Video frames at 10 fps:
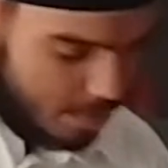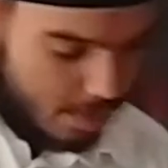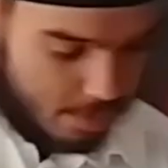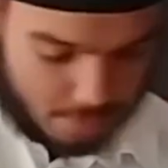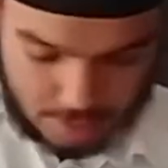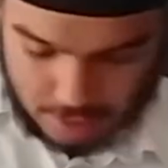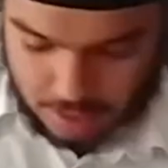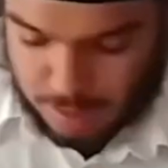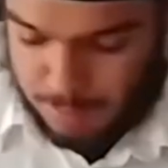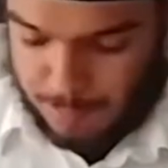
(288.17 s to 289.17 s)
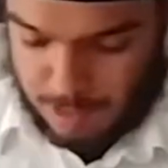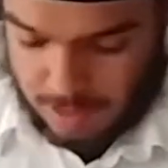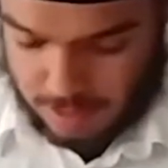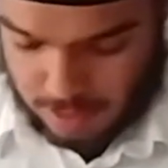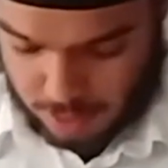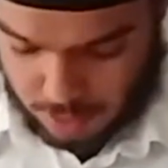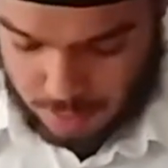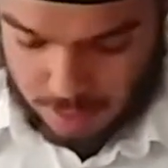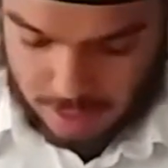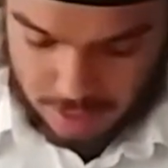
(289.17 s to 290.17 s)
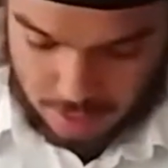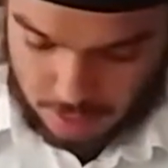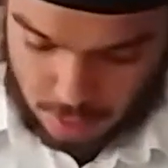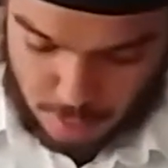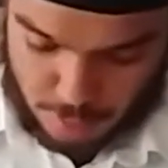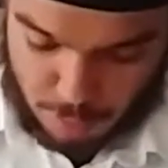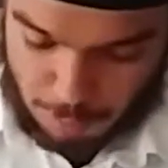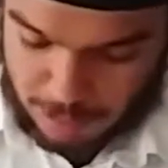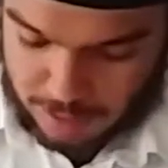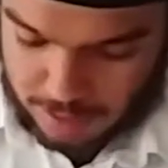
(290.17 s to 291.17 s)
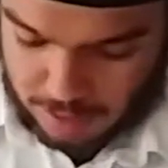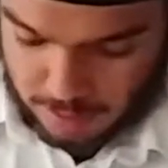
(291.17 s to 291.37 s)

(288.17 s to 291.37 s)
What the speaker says: we're just gonna split this dough into 2 equal pieces.